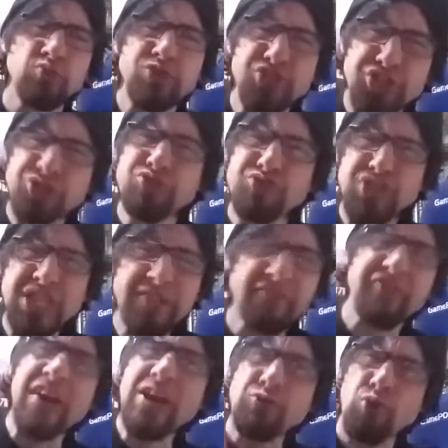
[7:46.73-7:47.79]
was
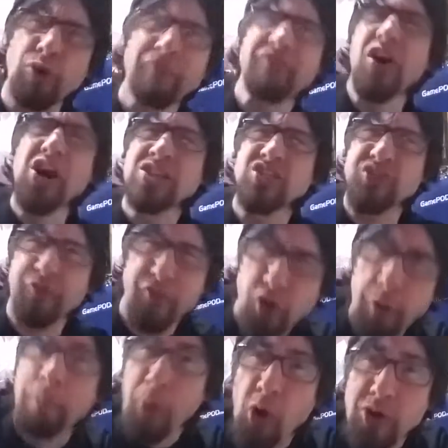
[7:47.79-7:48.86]
using federal funds for
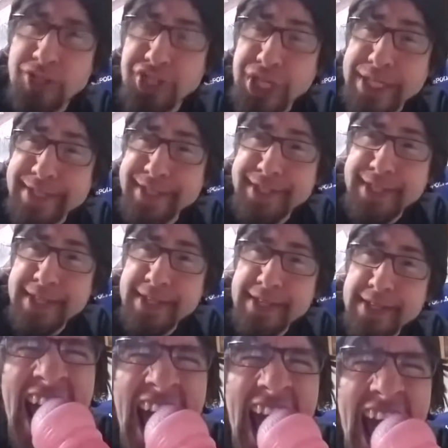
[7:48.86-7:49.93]
abortions?
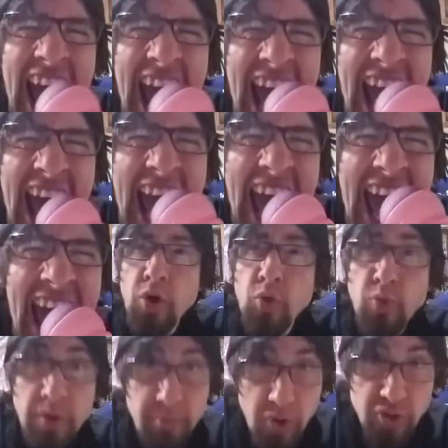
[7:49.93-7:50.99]

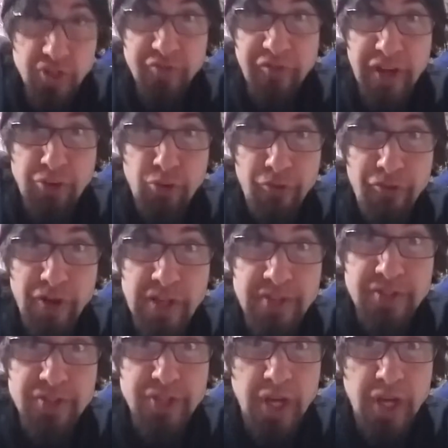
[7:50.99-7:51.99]
When most federal funds